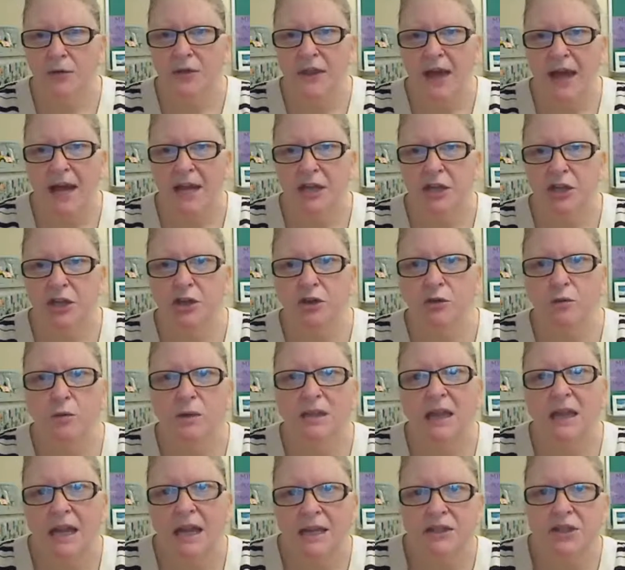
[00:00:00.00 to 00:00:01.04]
that you
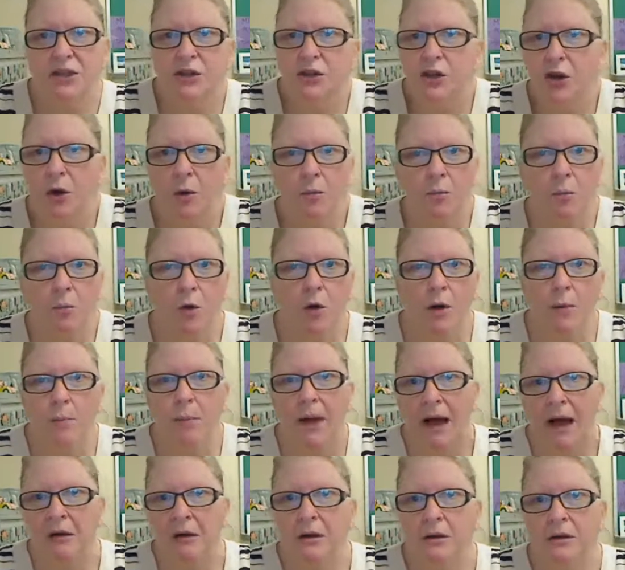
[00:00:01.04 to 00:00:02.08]
would like to know more
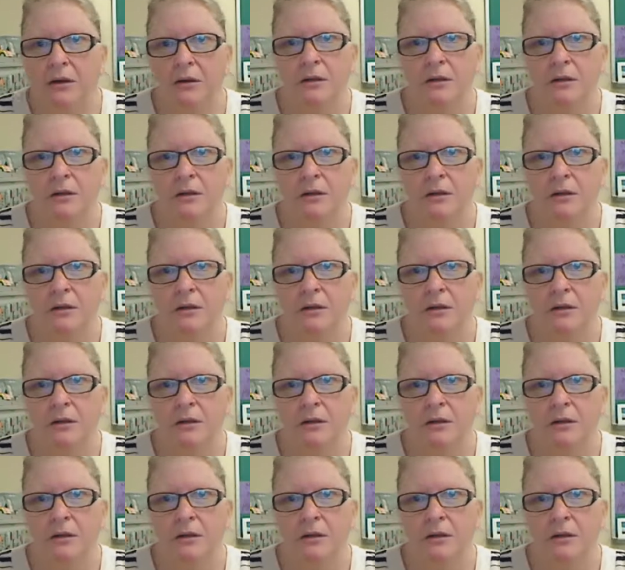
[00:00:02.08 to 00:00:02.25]
about.